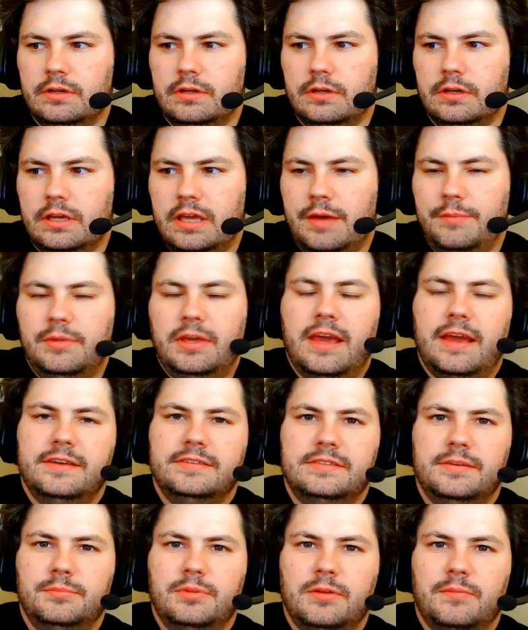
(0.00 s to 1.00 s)
be
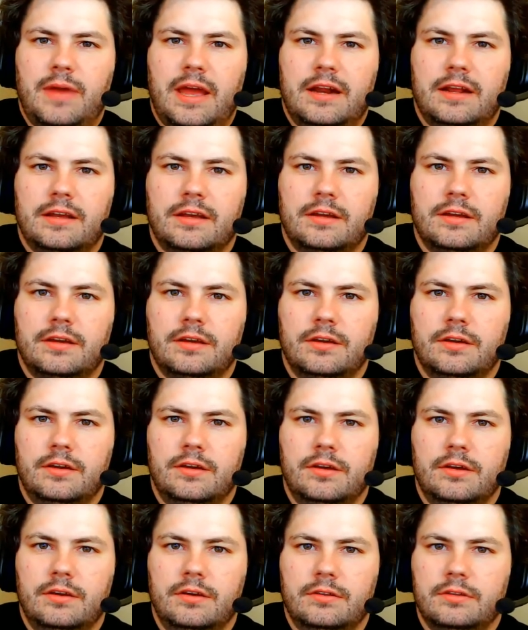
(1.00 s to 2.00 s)
asymptomatic,
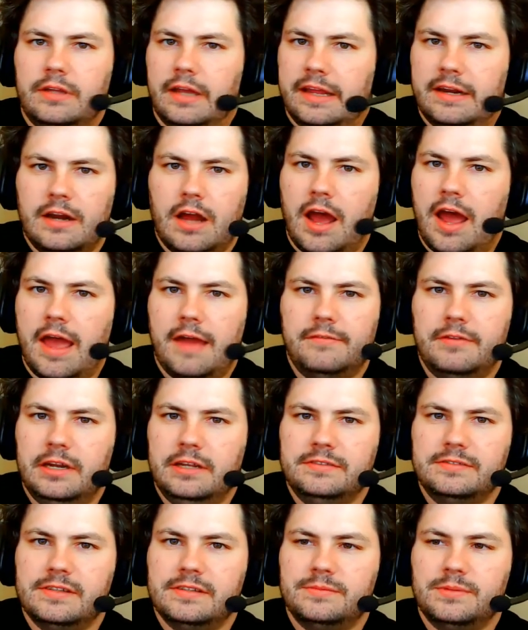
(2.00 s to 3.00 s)
like not have any
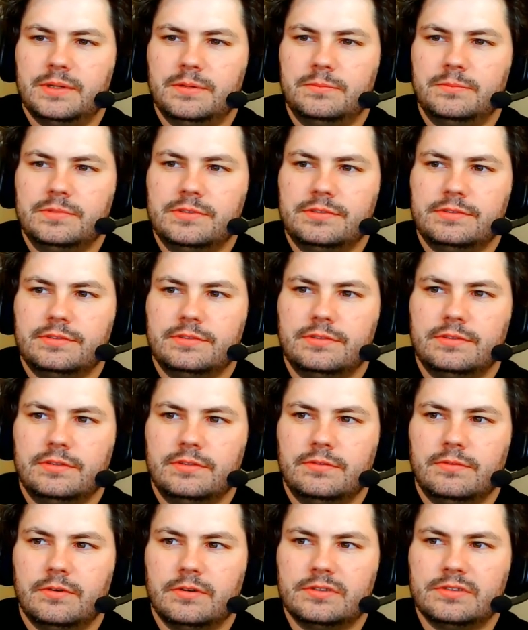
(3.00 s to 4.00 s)
symptoms for
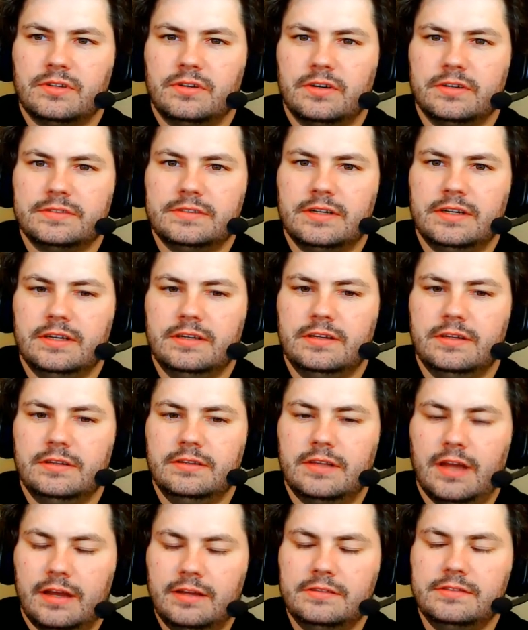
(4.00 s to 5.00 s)
as long as it
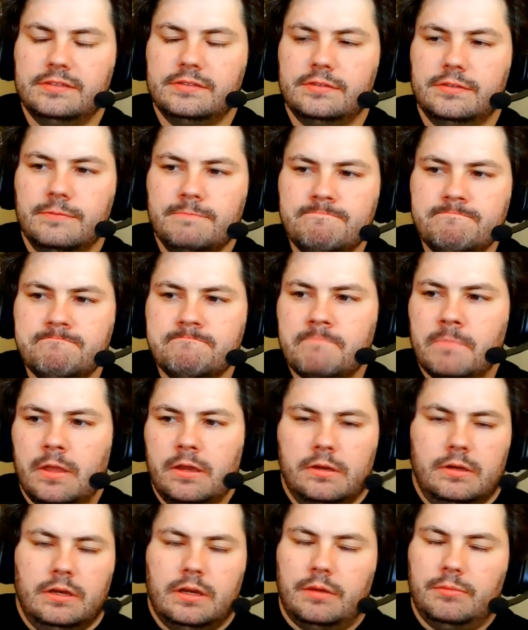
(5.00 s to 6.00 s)
does.
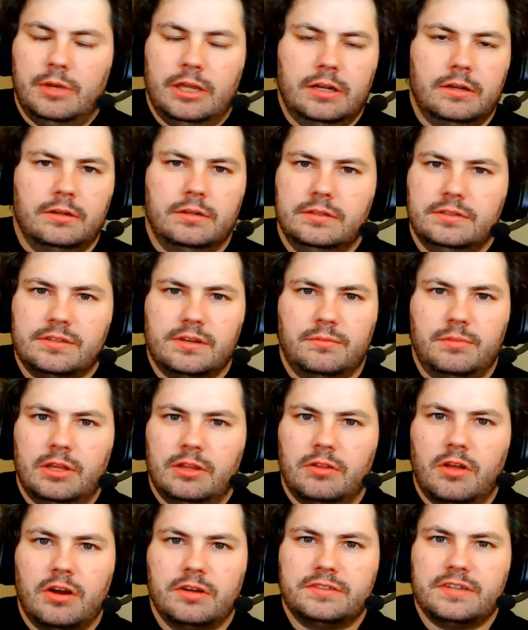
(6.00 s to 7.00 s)
I mean, it's going to be a
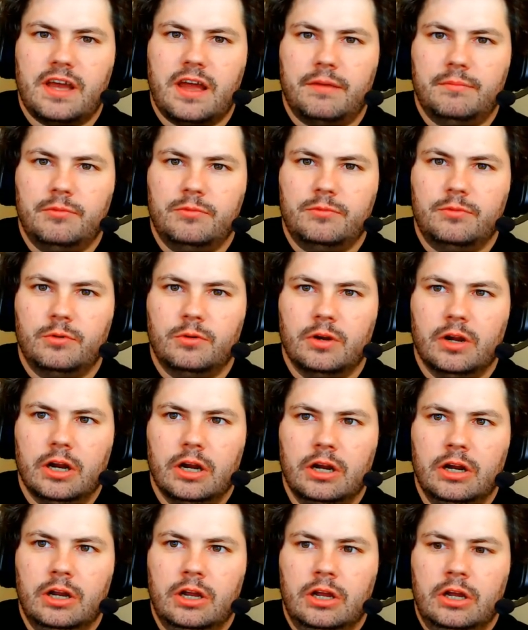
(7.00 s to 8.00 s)
long time before
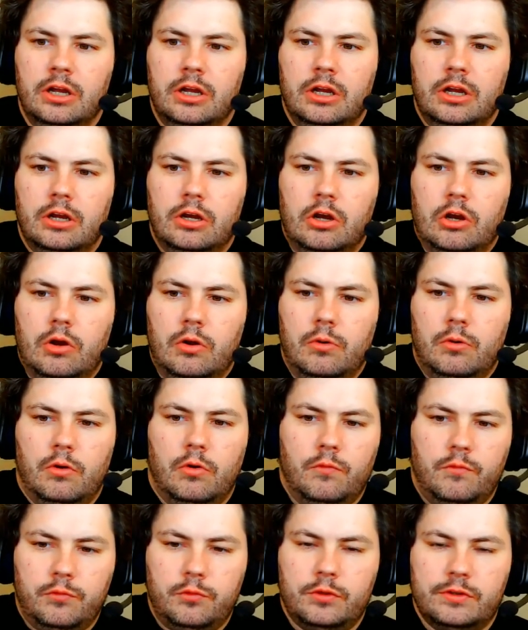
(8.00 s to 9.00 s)

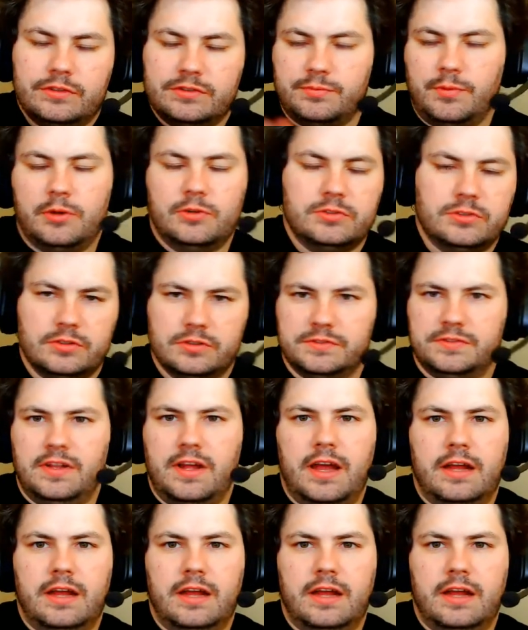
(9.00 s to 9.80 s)
full exposure is done.